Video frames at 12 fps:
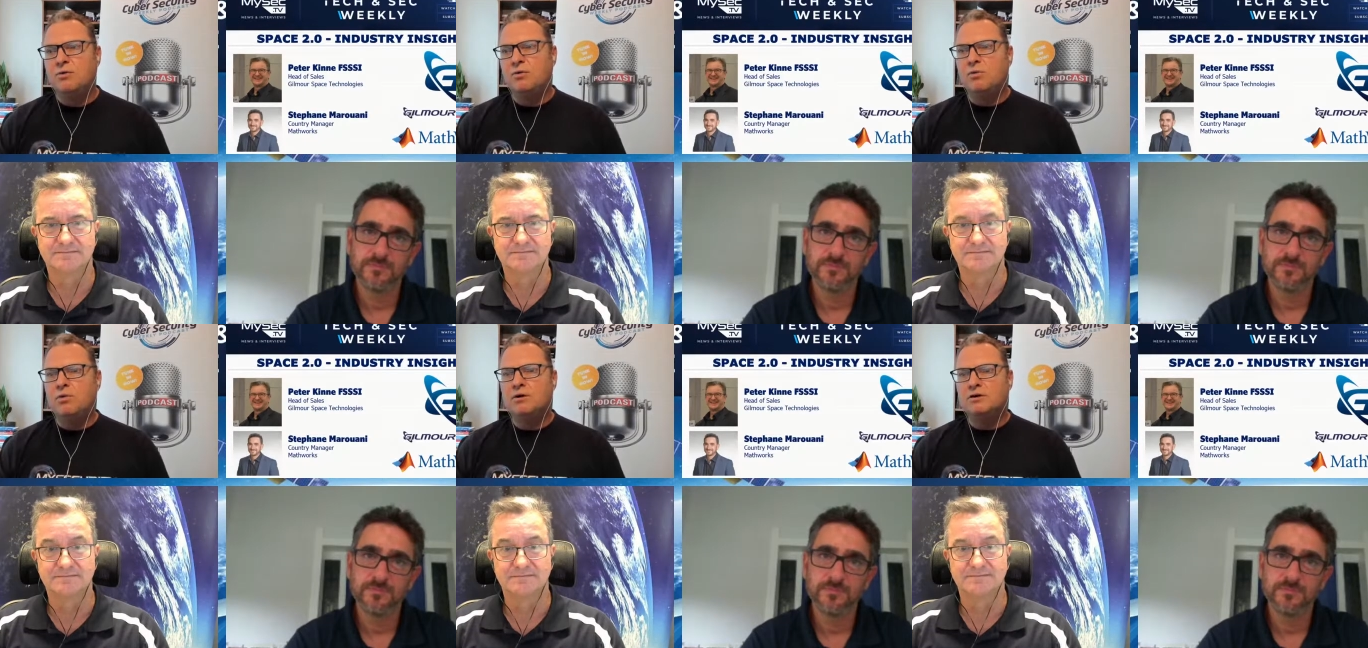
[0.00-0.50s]

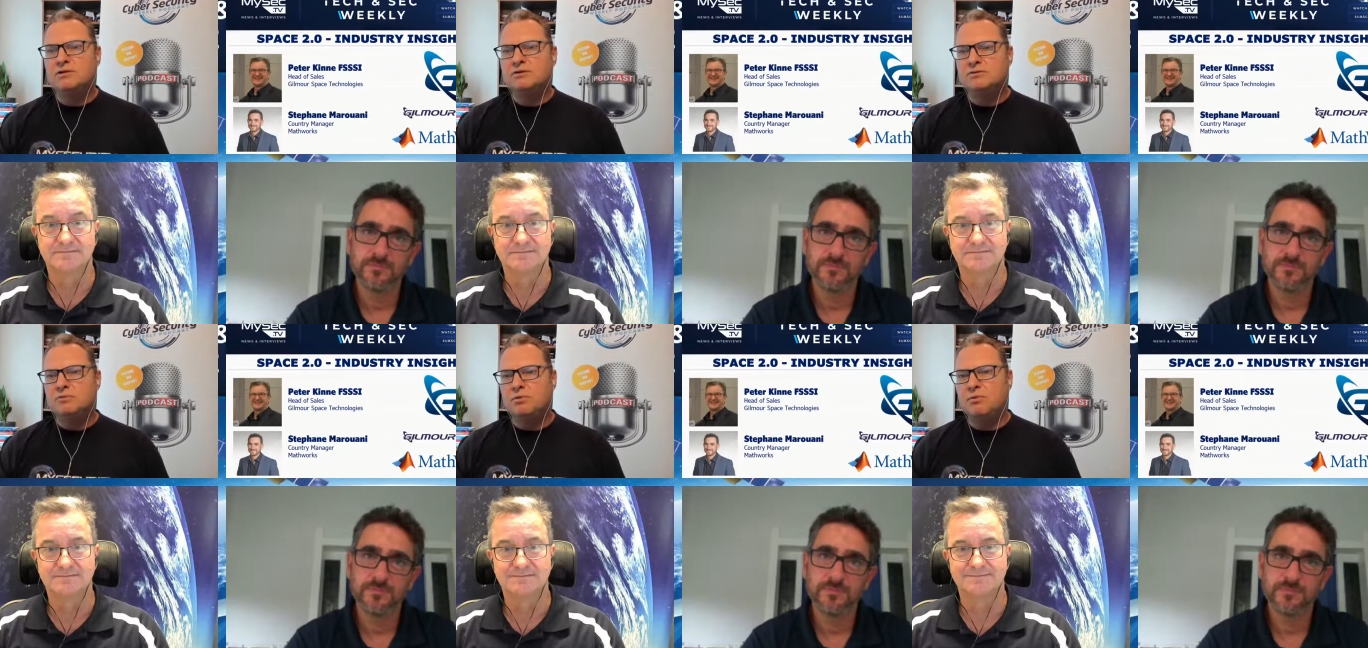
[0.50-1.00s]
Speaker 1: What
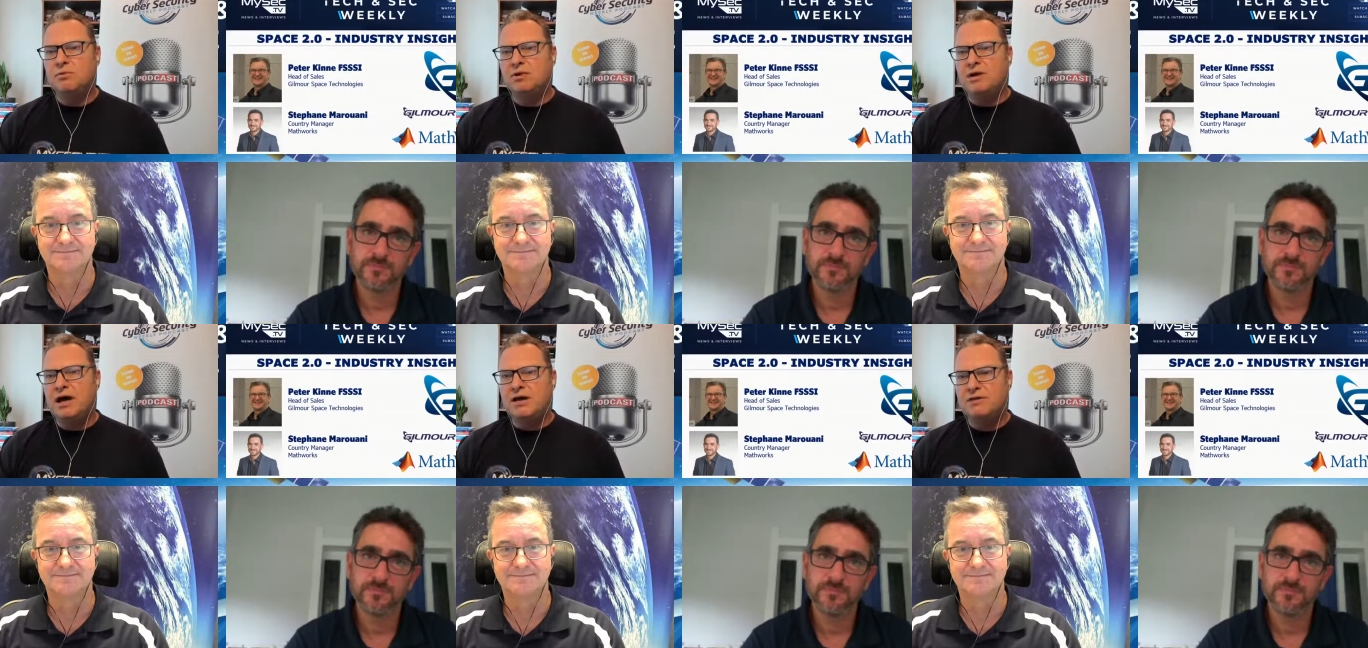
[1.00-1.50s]
what
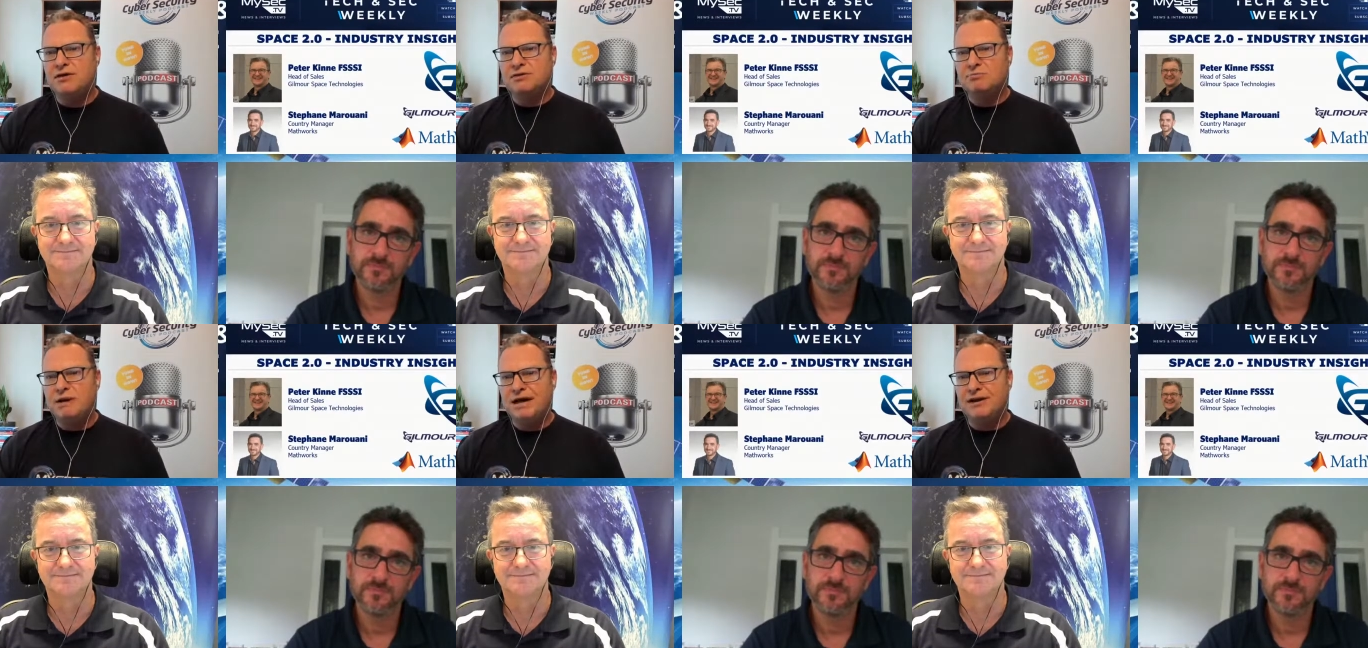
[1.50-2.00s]
are those
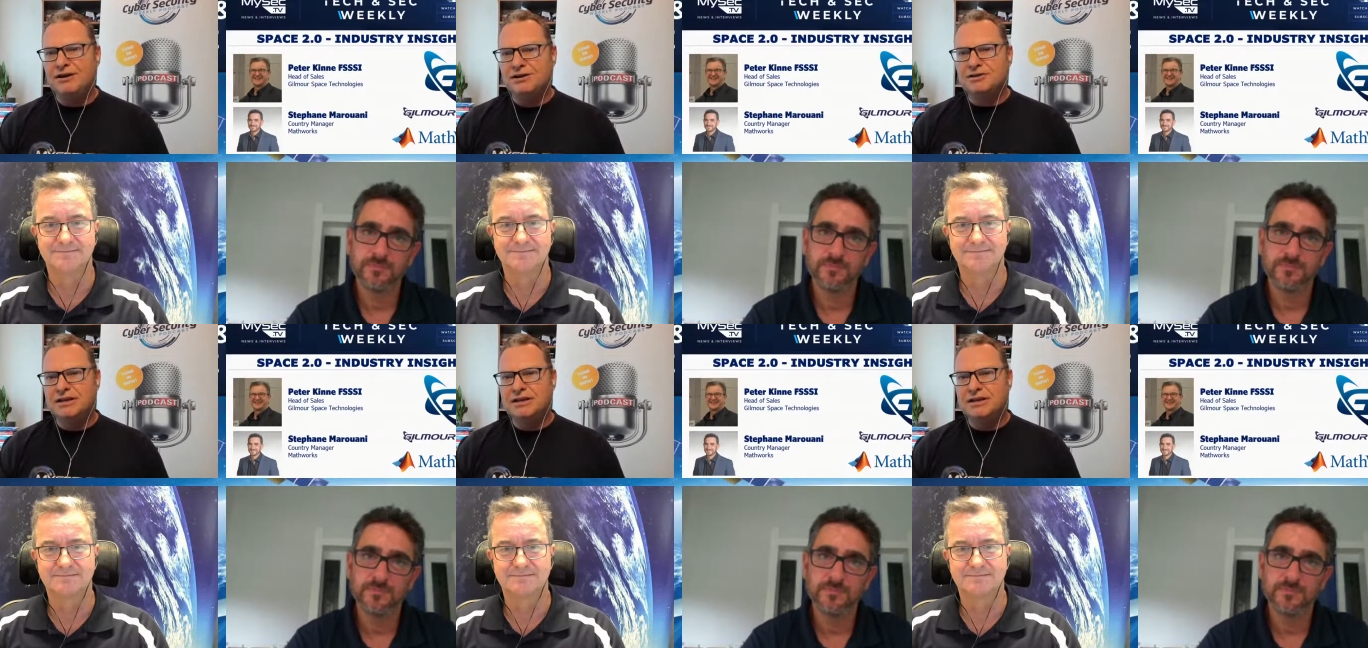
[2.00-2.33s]
payloads?